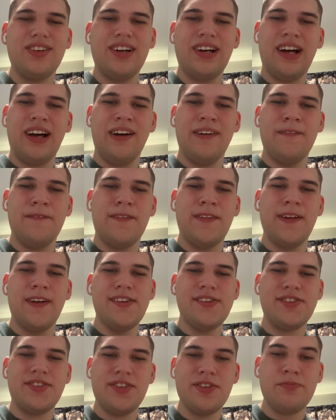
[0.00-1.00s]
the
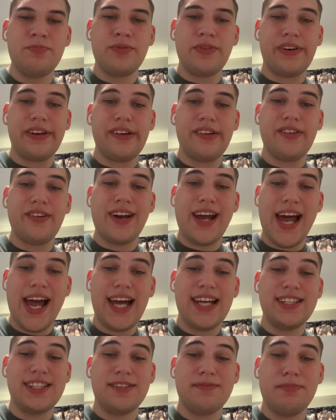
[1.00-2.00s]
superhero
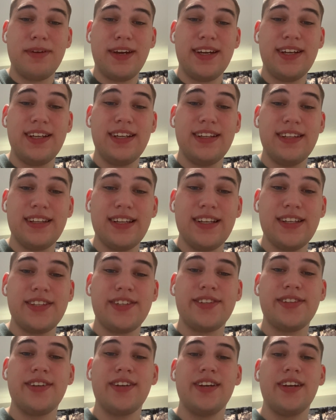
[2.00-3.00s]
aspect in
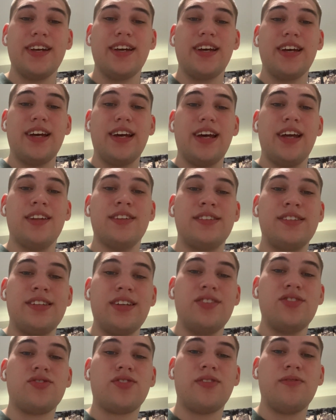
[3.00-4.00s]
this. And
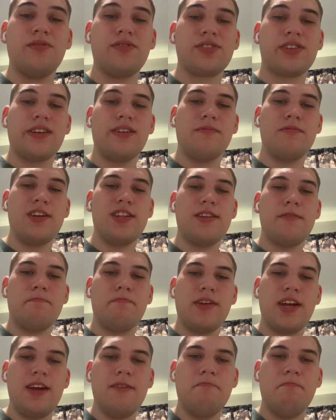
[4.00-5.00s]
Syndrome was going to be the
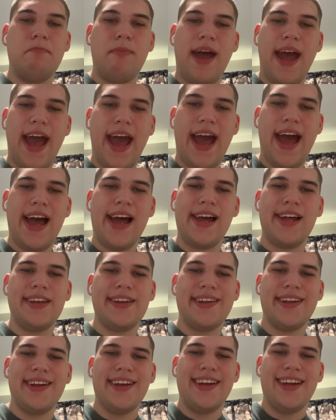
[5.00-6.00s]
big
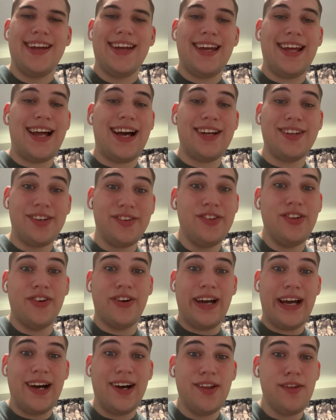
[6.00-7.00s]
bad. And I don't know
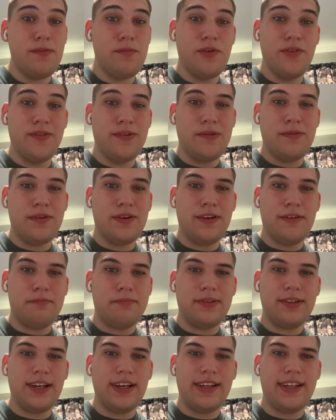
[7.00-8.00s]
how the movie would have
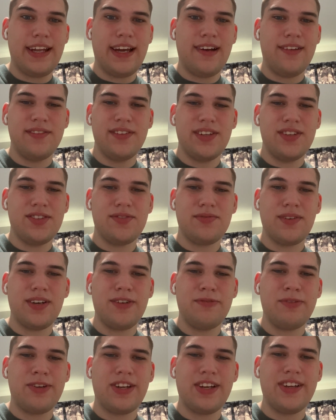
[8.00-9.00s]
played out this
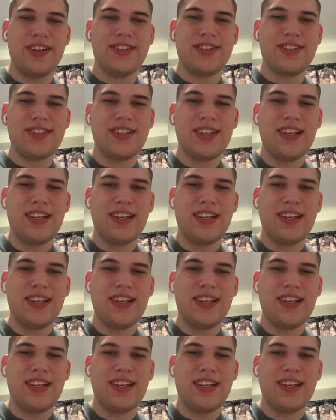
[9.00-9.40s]
way, because